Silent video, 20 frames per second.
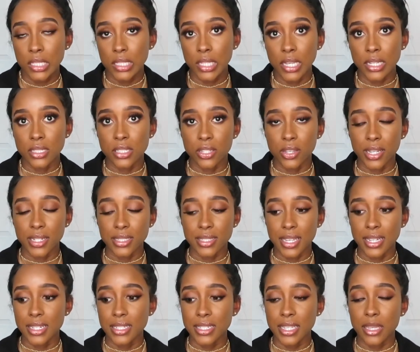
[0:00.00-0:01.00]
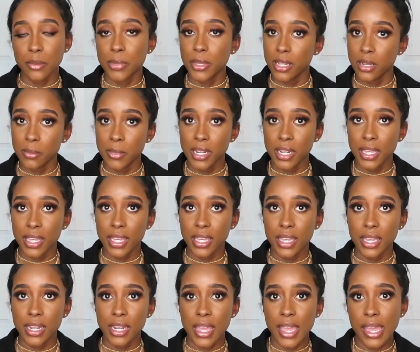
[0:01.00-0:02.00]
yeah, so I decided to take Apetamin
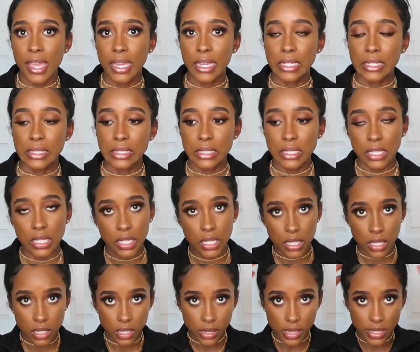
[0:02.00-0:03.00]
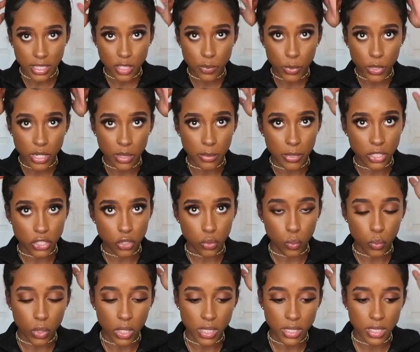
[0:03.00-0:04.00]
again and that's pretty much
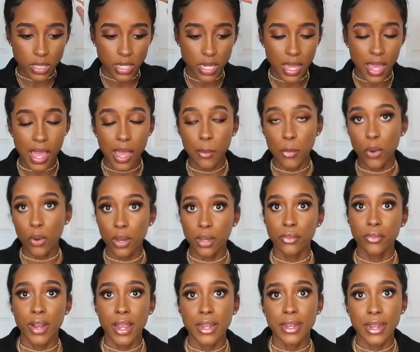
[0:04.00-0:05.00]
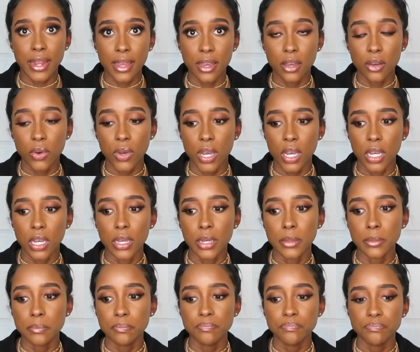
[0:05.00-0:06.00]
what I'm on right now.
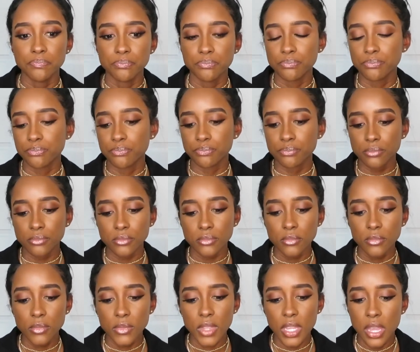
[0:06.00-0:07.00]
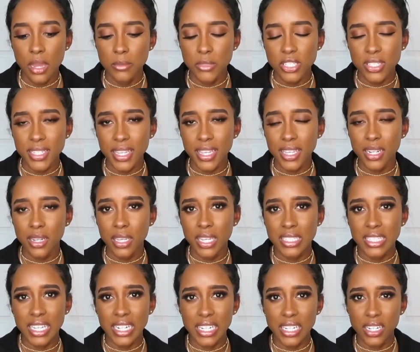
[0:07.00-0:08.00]
Um, I'm just taking it
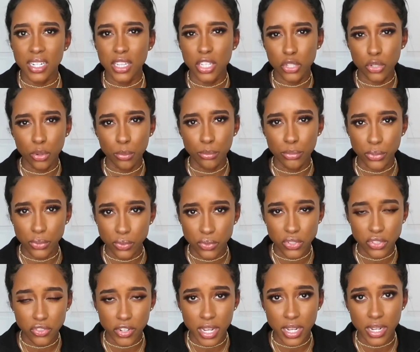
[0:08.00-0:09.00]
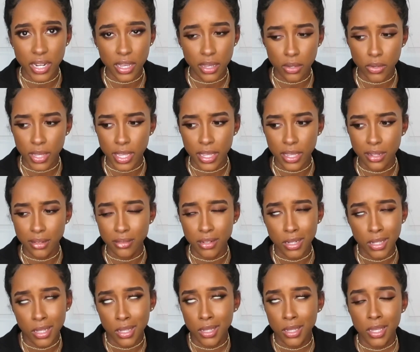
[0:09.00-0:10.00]
because I need a little boost right now and
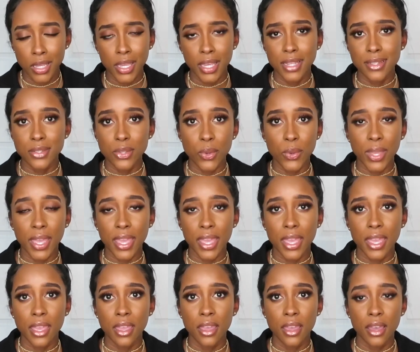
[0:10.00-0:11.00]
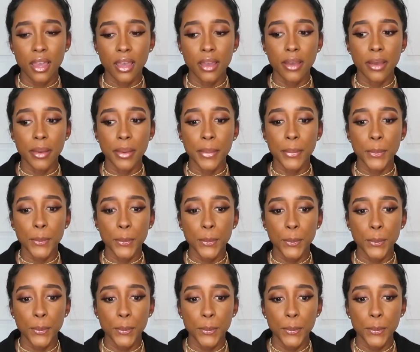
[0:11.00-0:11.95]
it's okay um,